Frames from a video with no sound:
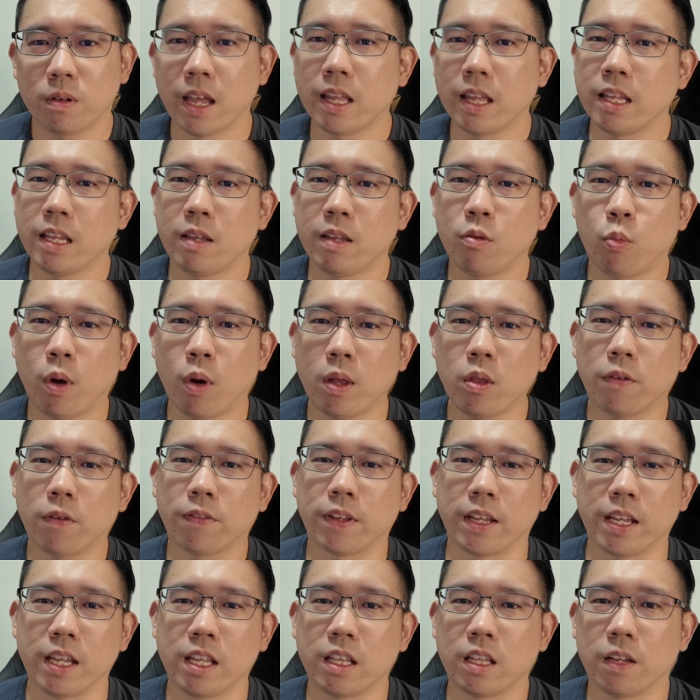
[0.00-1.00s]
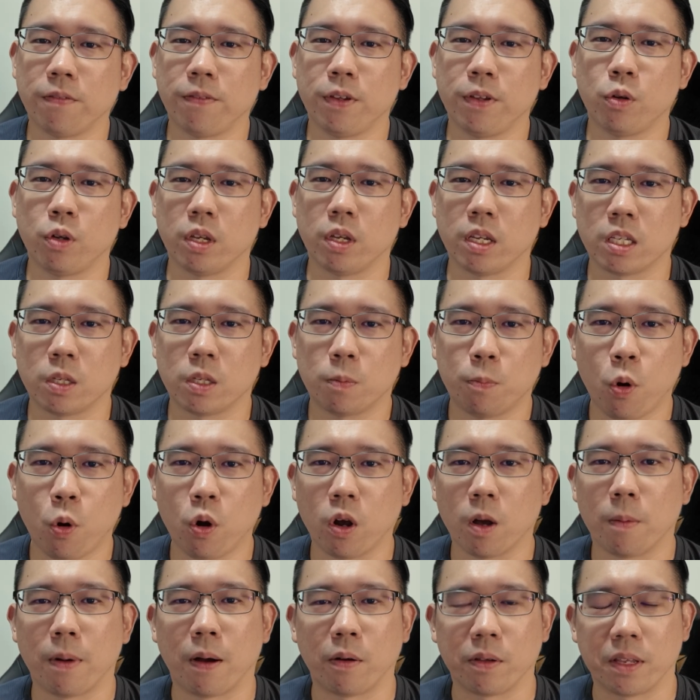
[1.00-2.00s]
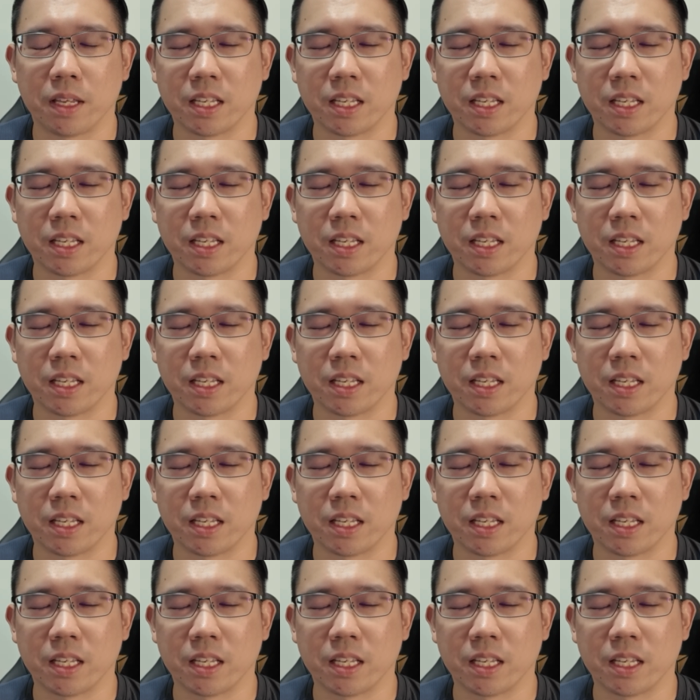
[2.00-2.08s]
and in one of the interview, he spoke about